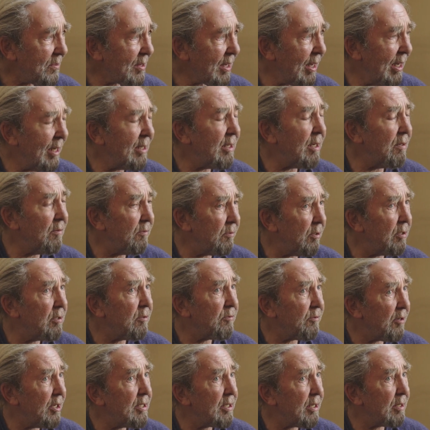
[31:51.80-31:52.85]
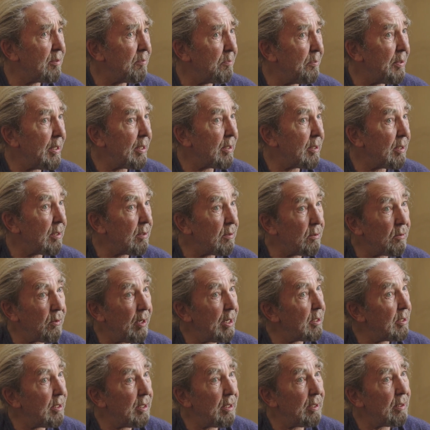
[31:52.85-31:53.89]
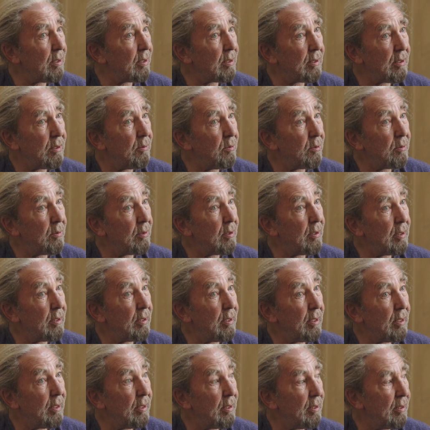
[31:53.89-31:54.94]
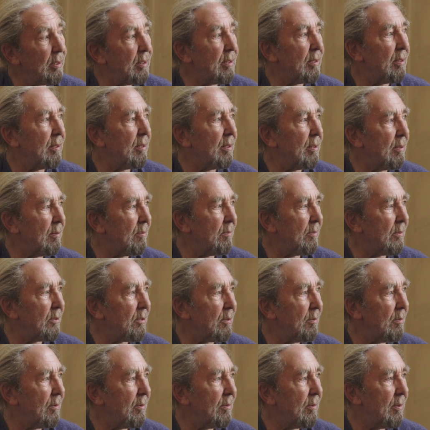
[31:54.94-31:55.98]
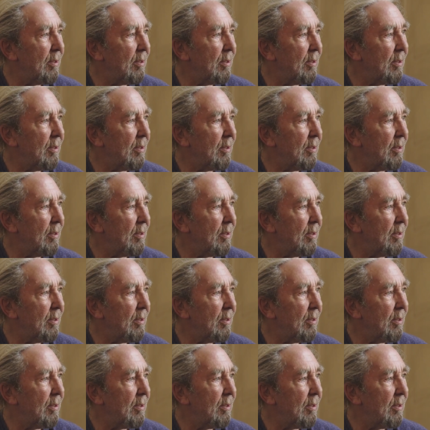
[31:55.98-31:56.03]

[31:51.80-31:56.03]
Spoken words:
And influenced Fraser a great deal. Even so,